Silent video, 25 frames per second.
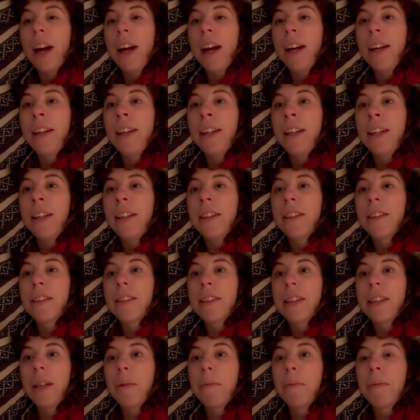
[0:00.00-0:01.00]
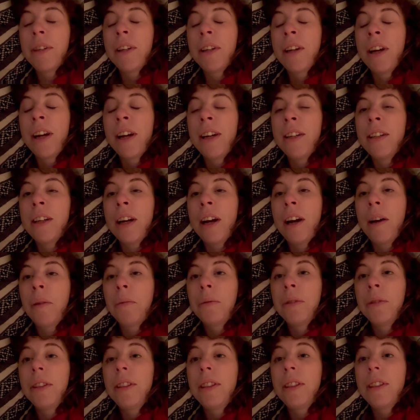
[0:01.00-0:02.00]
I need to sleep tonight. I
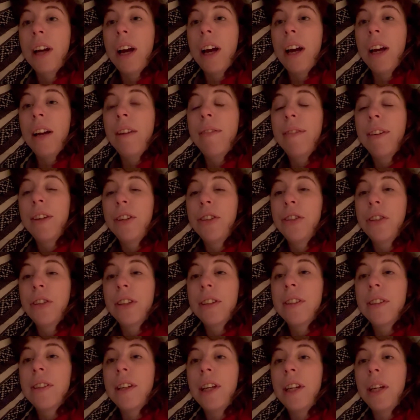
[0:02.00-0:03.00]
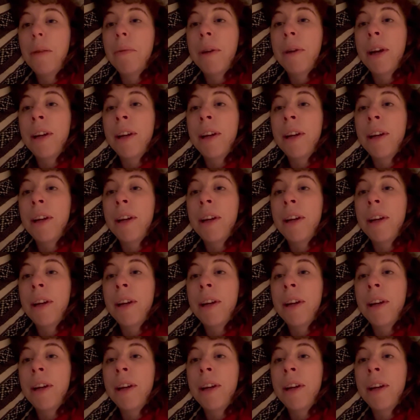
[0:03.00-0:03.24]
will die if I do not sleep.